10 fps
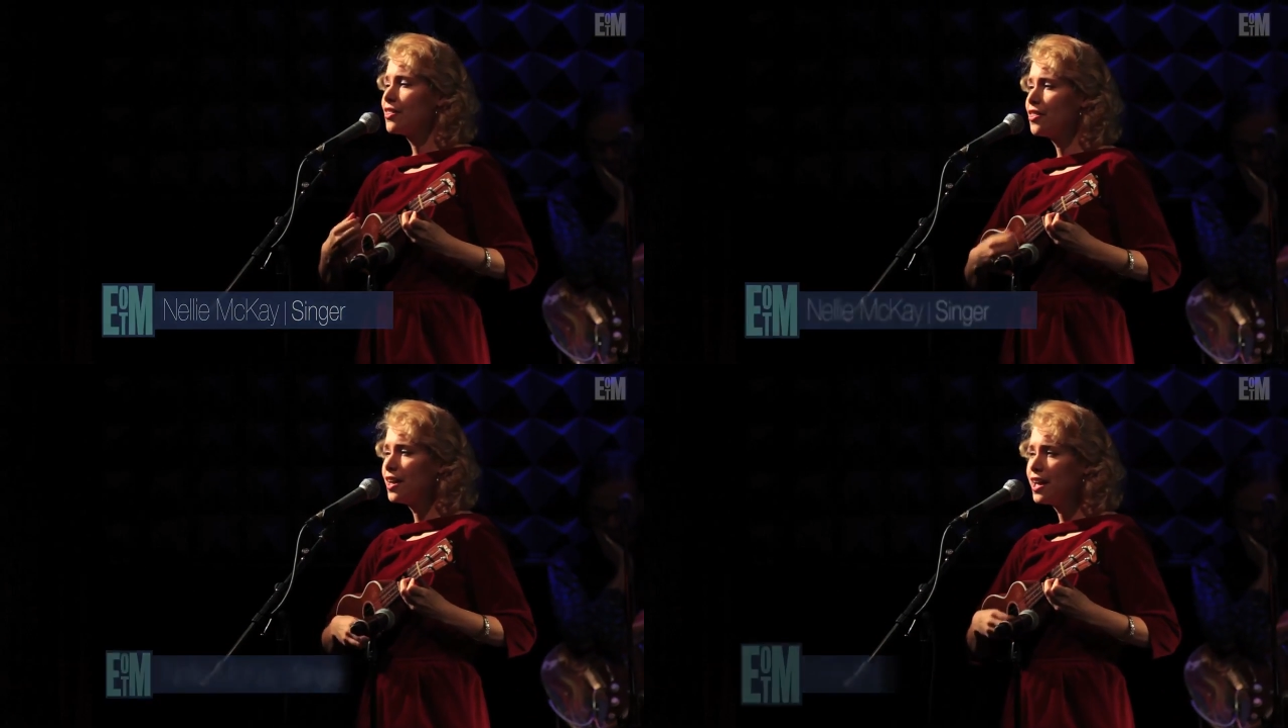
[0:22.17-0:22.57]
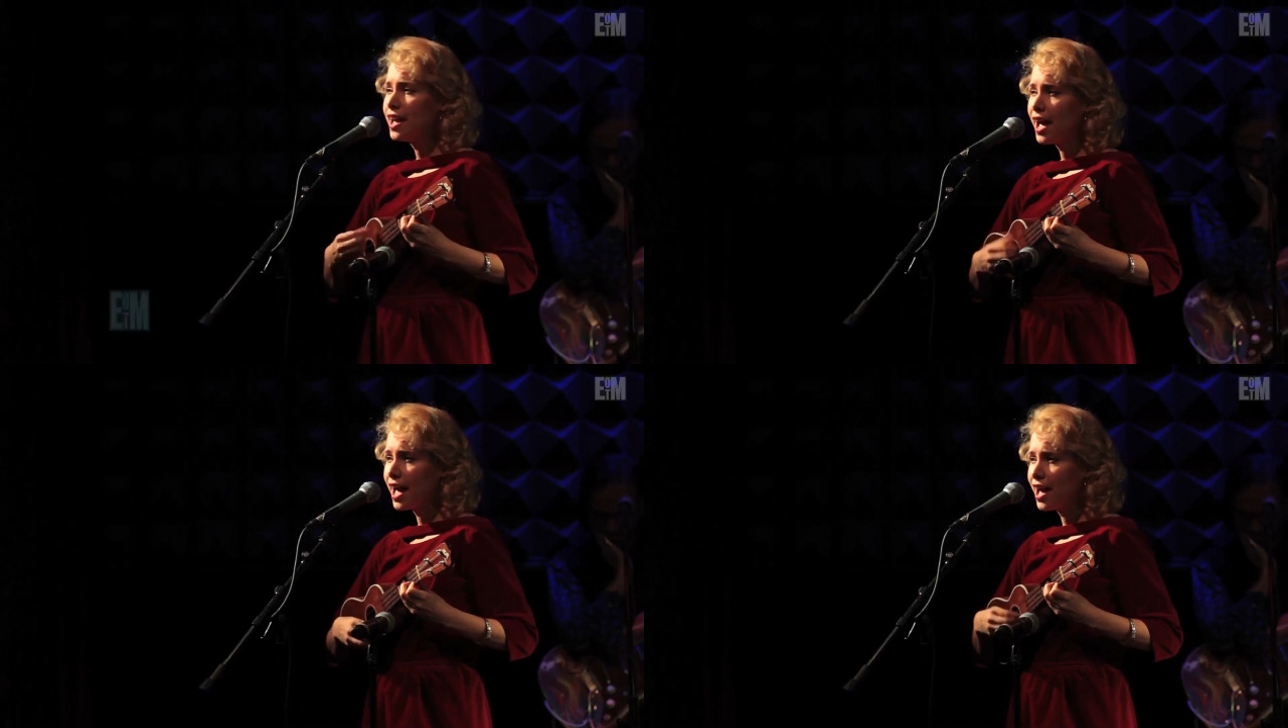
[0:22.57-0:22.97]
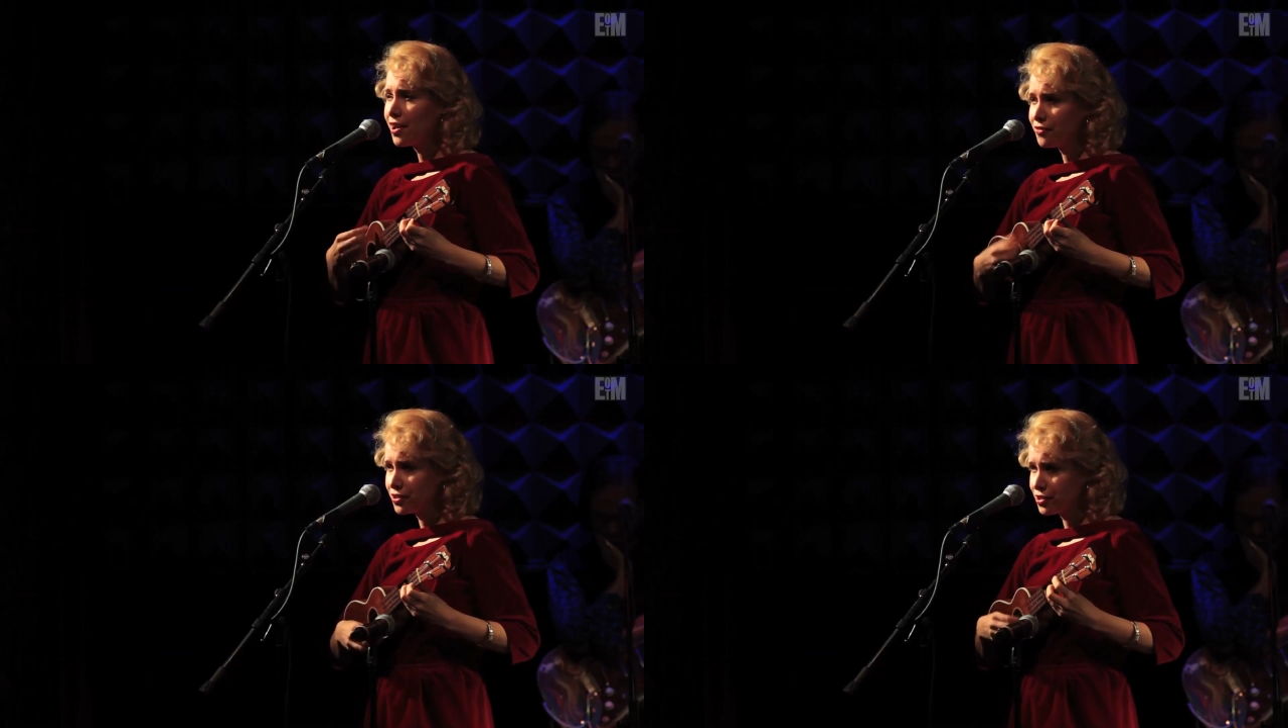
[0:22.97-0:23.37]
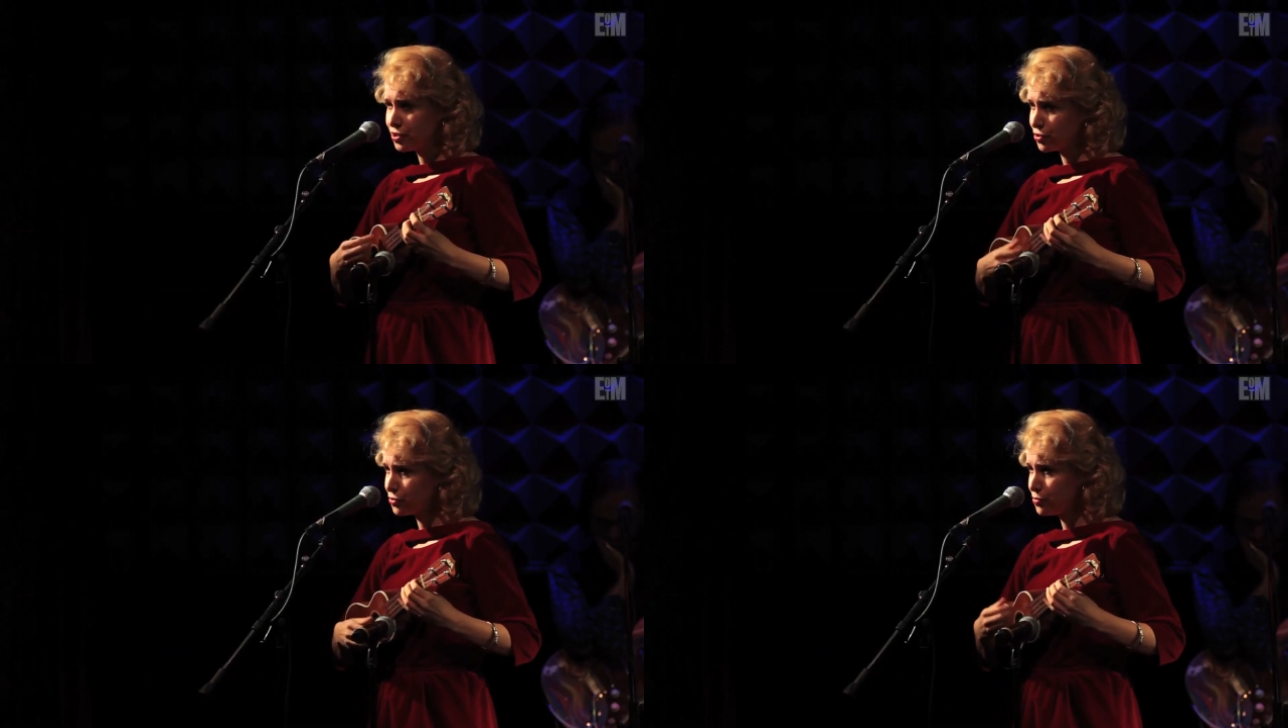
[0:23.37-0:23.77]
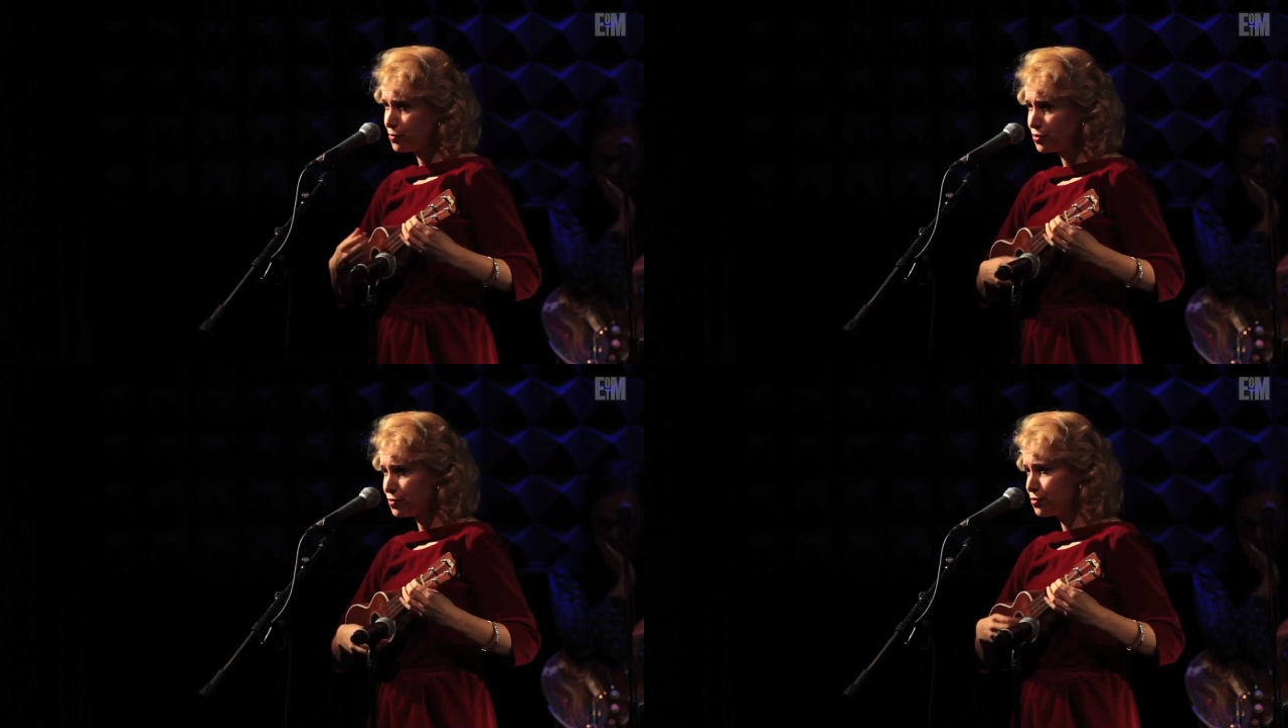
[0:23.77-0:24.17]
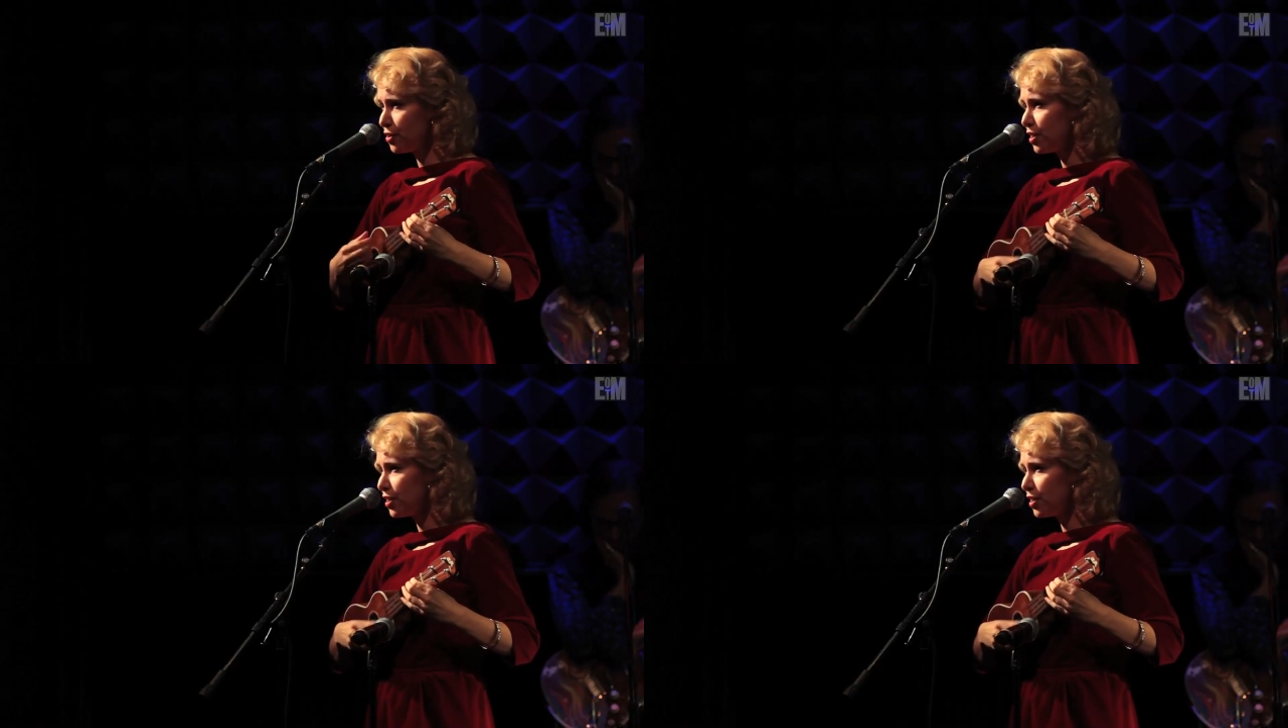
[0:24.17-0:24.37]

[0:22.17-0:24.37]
They have a tumor